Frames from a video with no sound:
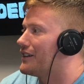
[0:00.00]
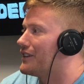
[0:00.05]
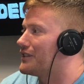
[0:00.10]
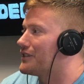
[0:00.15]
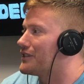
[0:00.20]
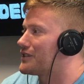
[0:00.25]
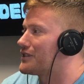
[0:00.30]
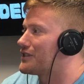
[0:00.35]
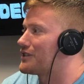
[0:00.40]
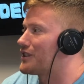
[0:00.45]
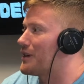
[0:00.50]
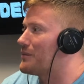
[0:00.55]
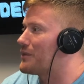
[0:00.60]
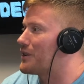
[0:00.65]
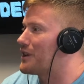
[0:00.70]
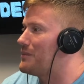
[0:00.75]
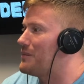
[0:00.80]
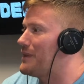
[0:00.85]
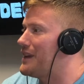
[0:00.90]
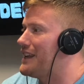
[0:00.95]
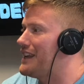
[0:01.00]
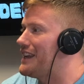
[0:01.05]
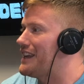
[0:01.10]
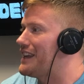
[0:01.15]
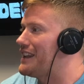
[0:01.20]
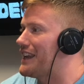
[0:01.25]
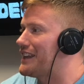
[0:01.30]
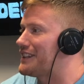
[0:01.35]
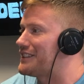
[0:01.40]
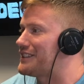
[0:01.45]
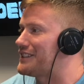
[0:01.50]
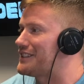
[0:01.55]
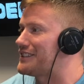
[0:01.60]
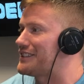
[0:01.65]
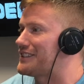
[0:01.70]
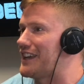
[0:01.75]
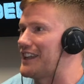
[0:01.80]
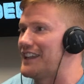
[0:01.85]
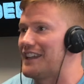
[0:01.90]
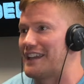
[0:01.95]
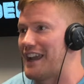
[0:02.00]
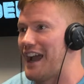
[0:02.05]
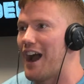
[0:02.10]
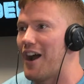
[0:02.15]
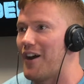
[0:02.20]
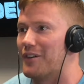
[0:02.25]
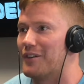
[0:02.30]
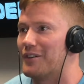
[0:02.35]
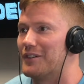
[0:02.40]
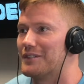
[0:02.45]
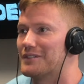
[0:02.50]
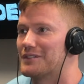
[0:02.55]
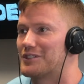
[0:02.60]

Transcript: some comedian that's selling out.